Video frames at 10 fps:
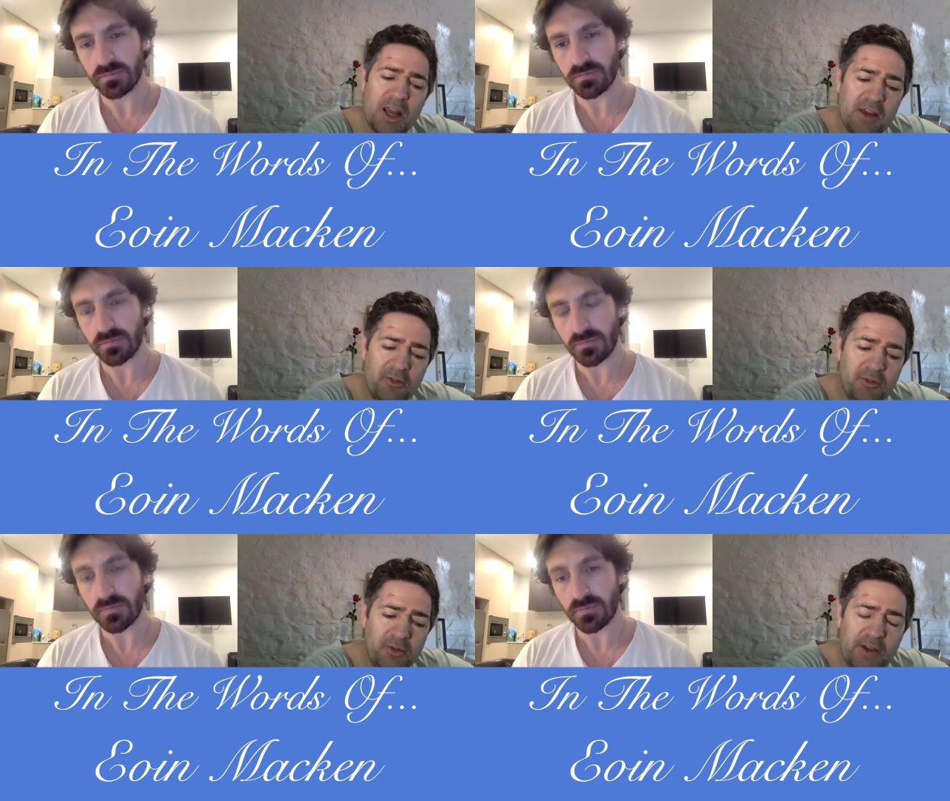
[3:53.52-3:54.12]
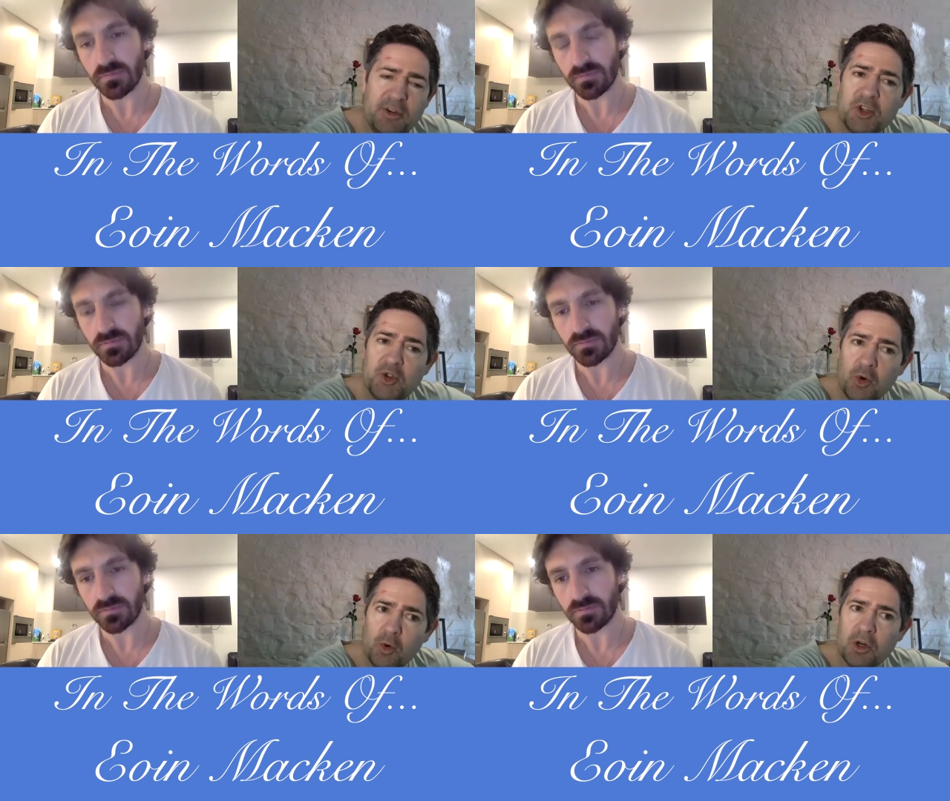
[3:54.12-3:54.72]
Speaker 1: if if it's
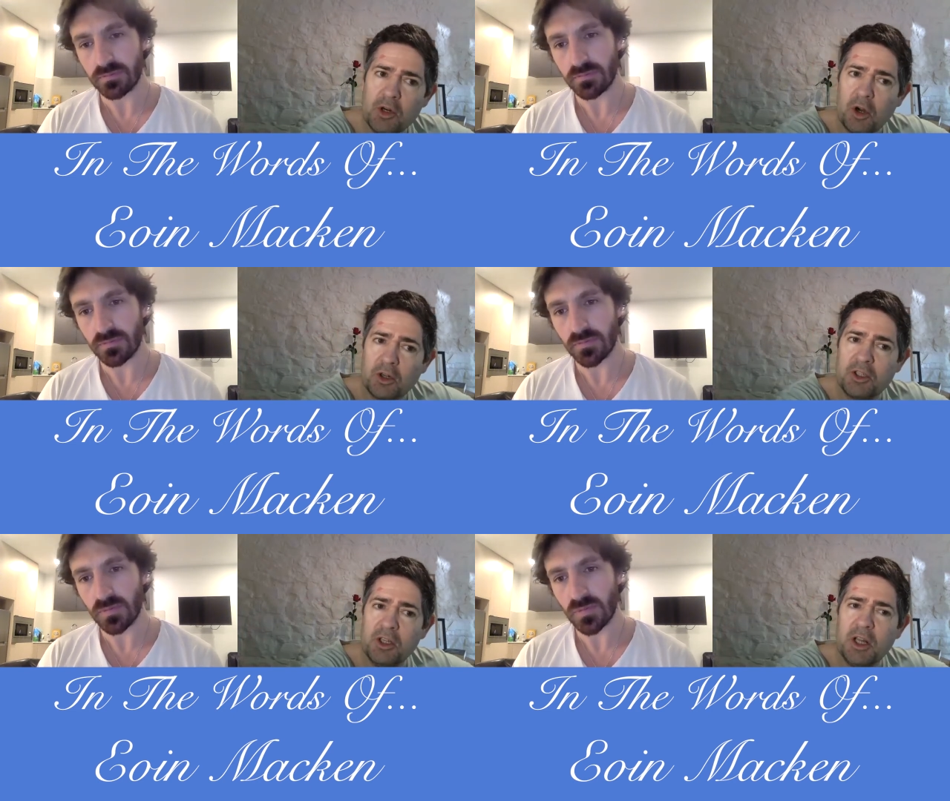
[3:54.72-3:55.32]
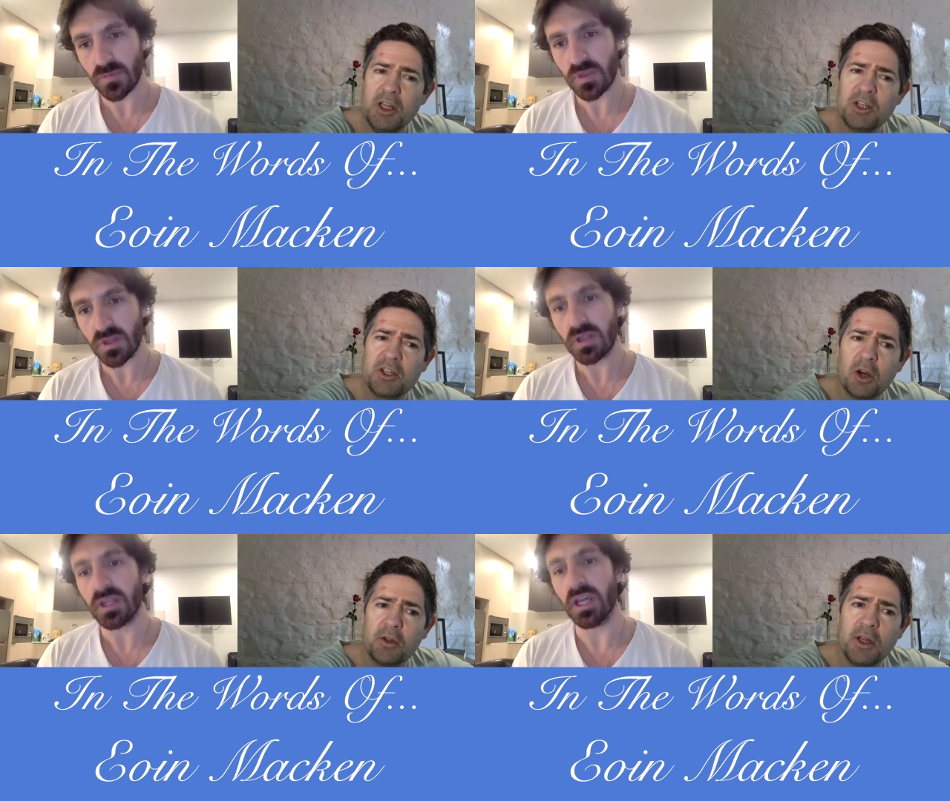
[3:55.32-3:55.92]
true or not. And then you
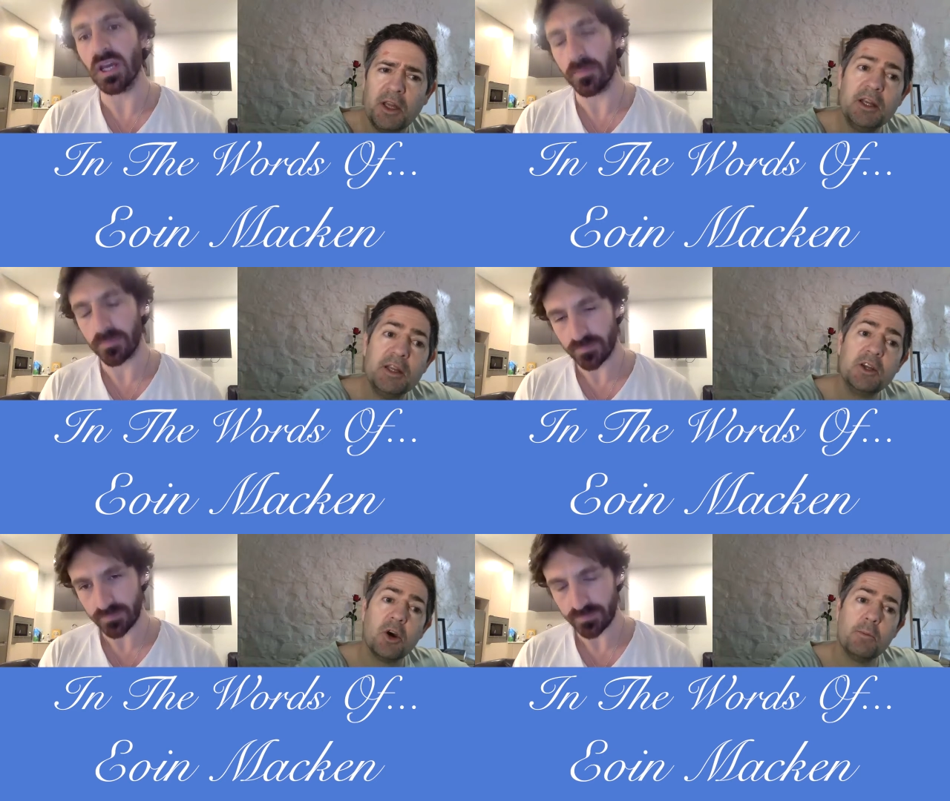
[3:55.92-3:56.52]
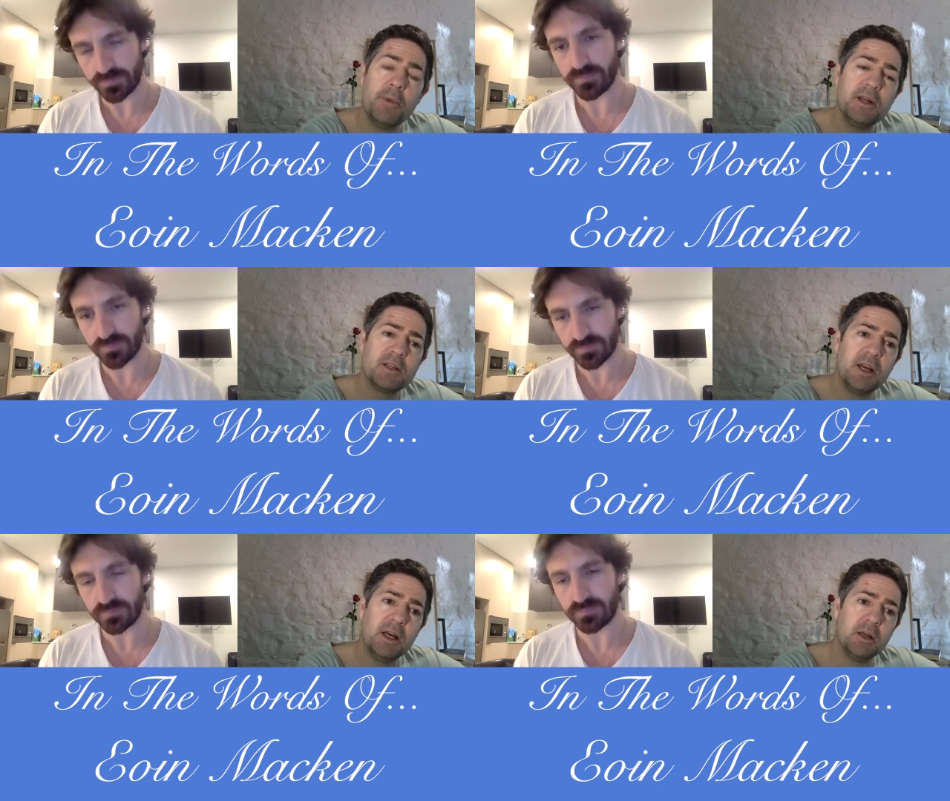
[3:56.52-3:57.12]
start thinking, has he got
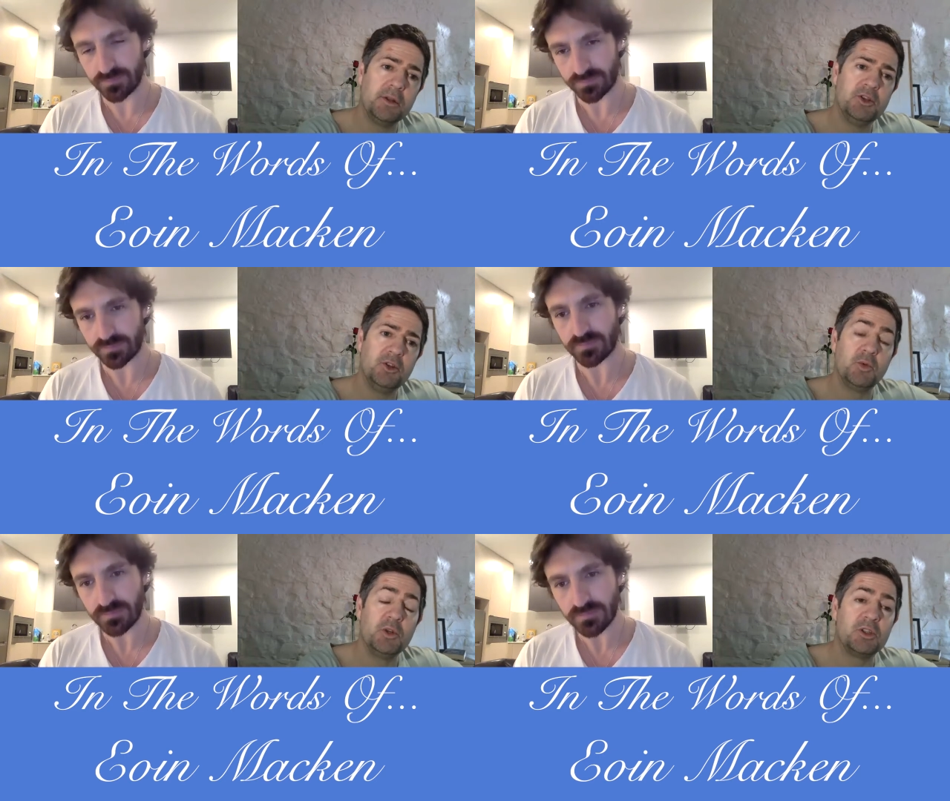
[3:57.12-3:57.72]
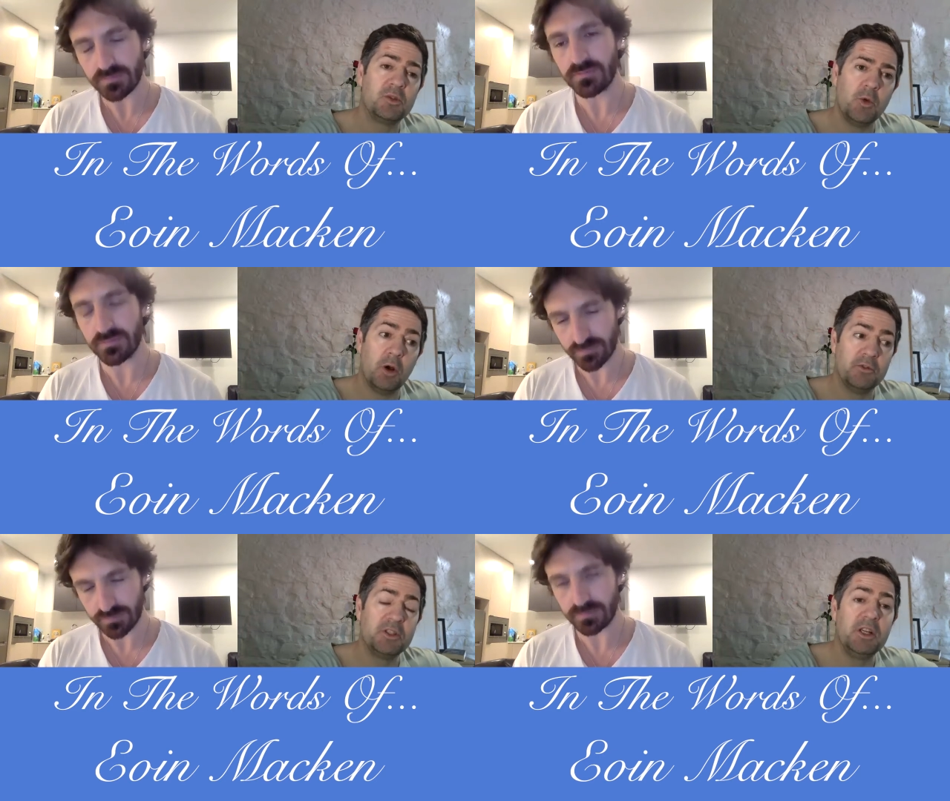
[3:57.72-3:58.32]
mental health issues? Which
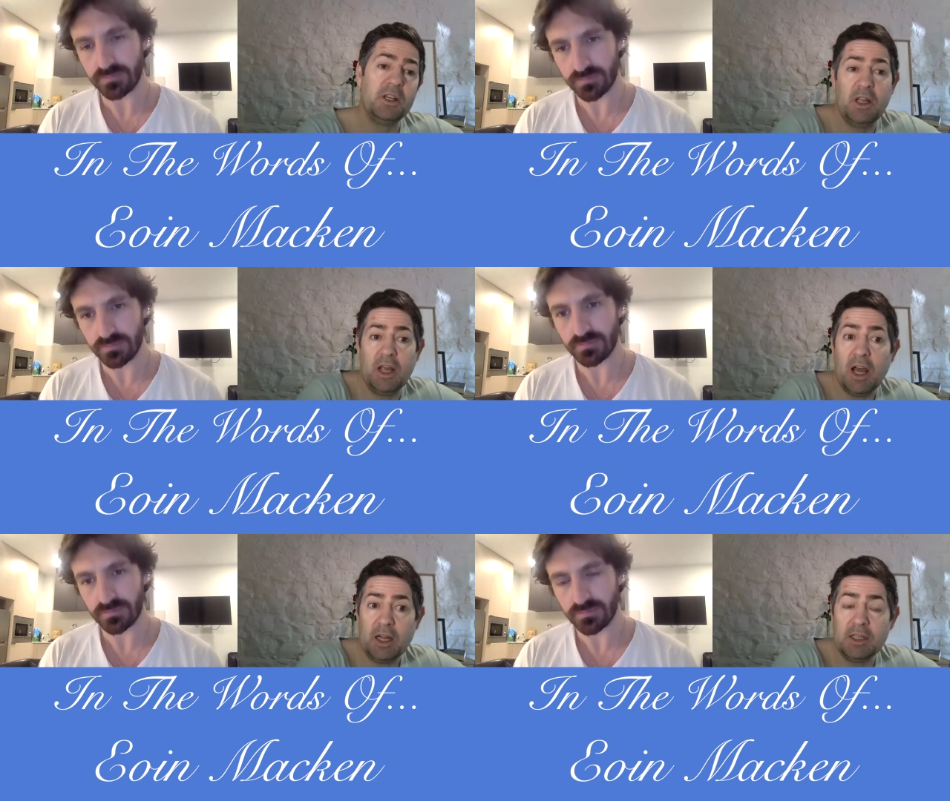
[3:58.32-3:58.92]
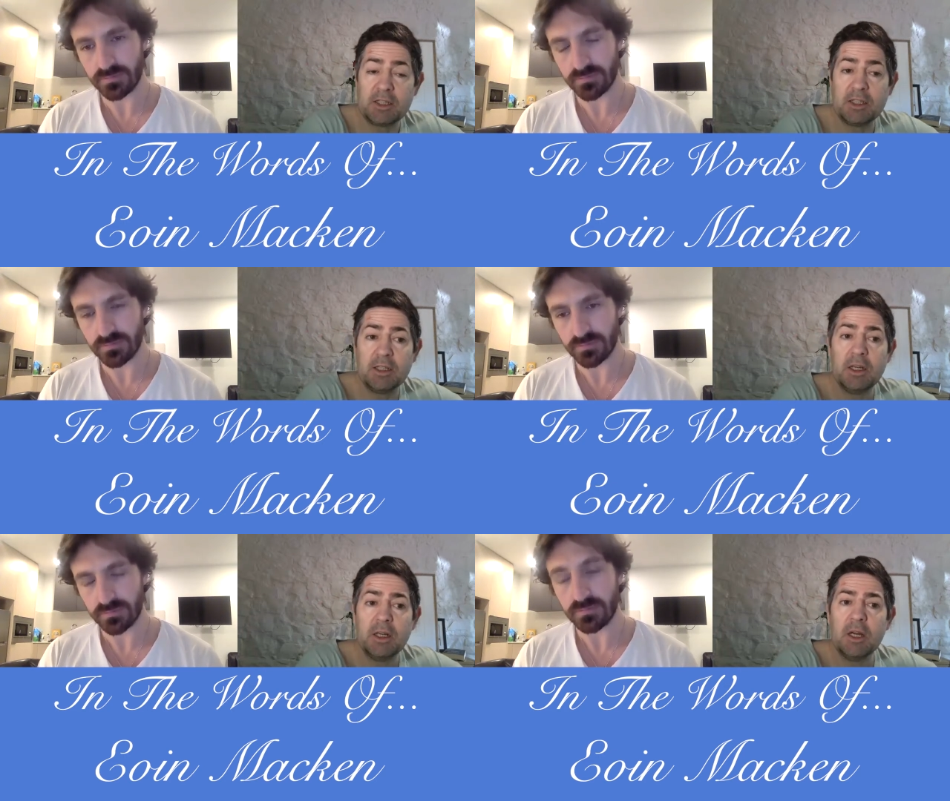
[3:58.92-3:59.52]
obviously he has.
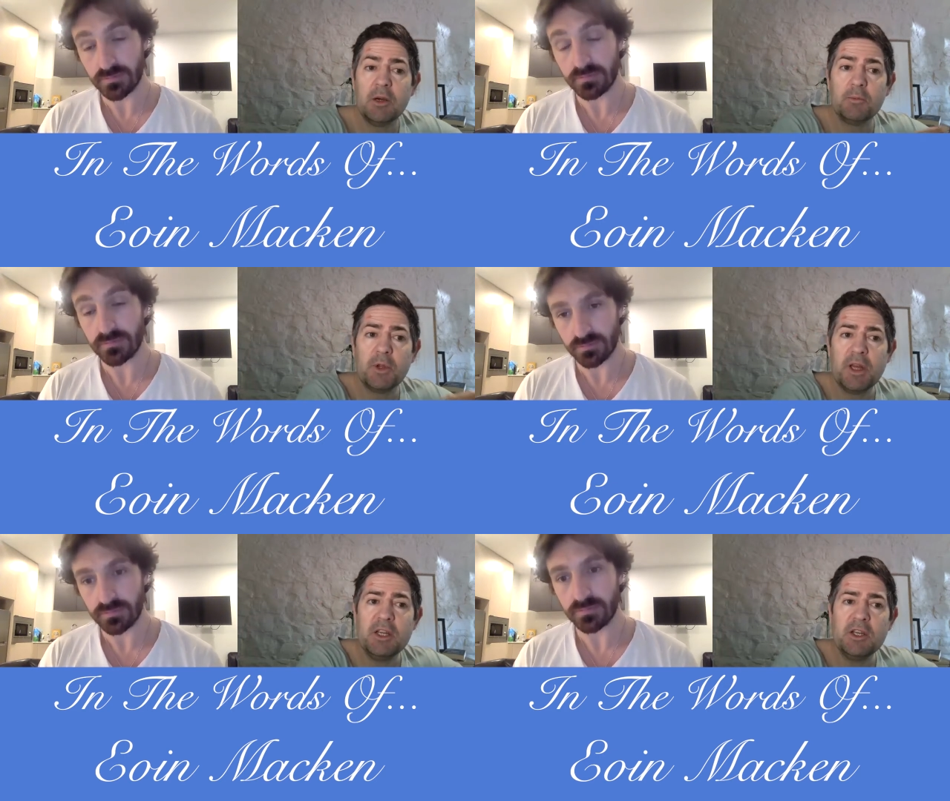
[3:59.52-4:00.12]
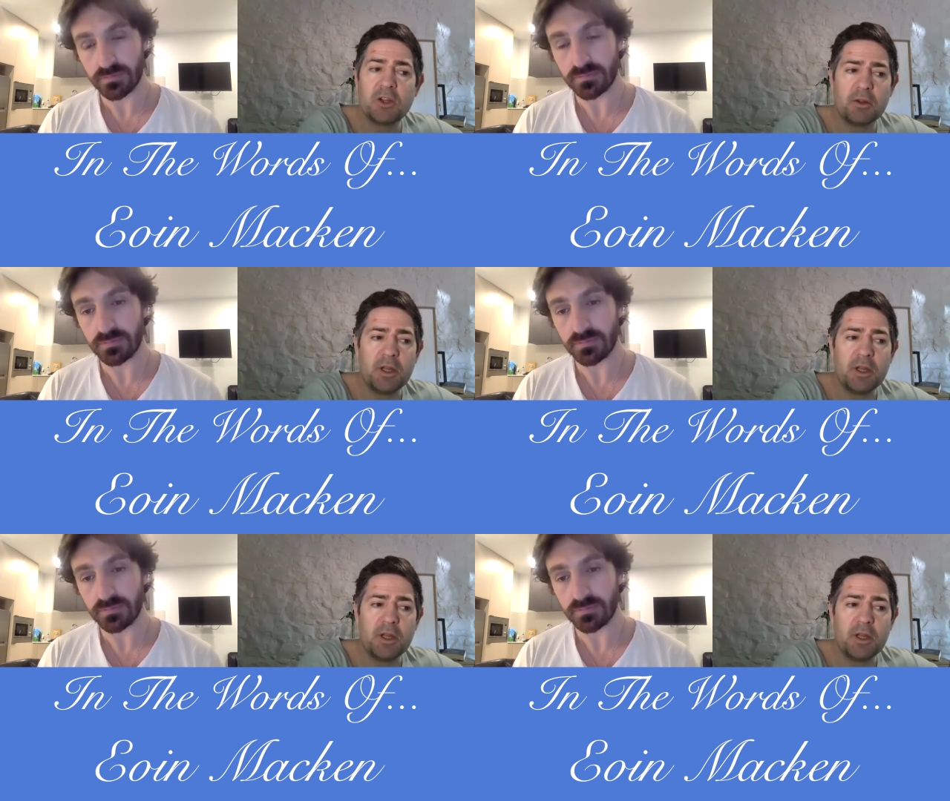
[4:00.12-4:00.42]
But then you start